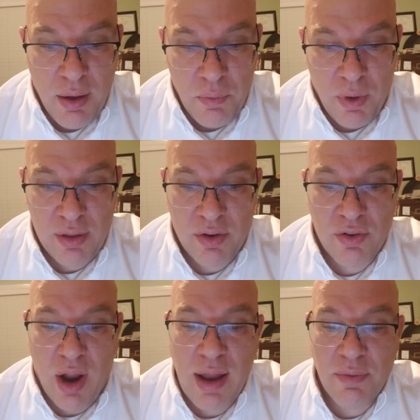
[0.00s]
Walter
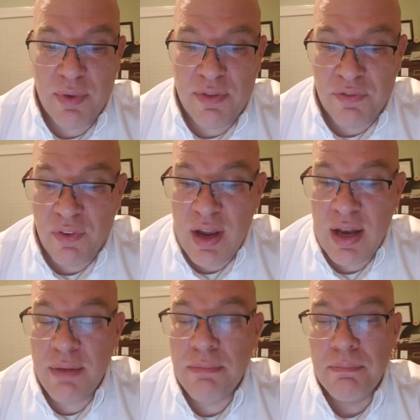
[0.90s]
Dryden was
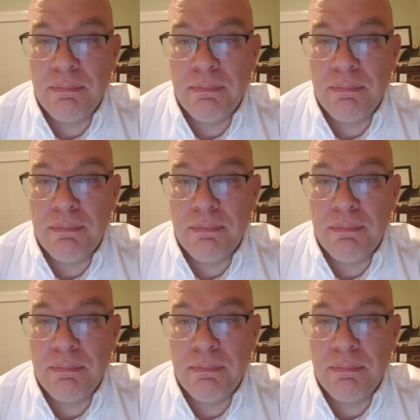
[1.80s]
freed,